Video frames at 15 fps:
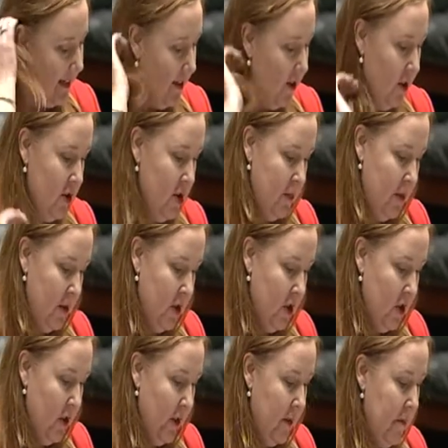a contribution
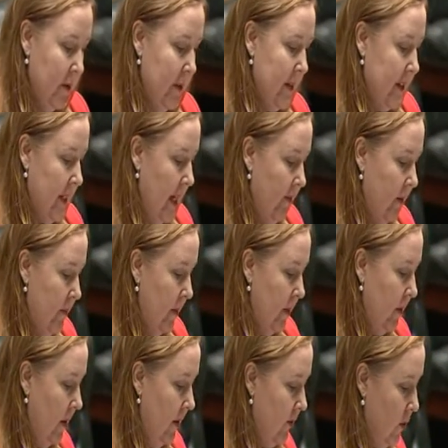on the Modern Slavery Bill
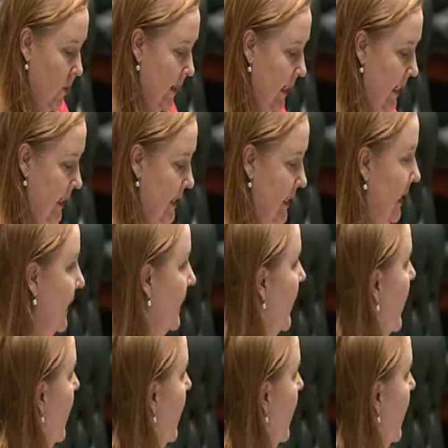of 2018,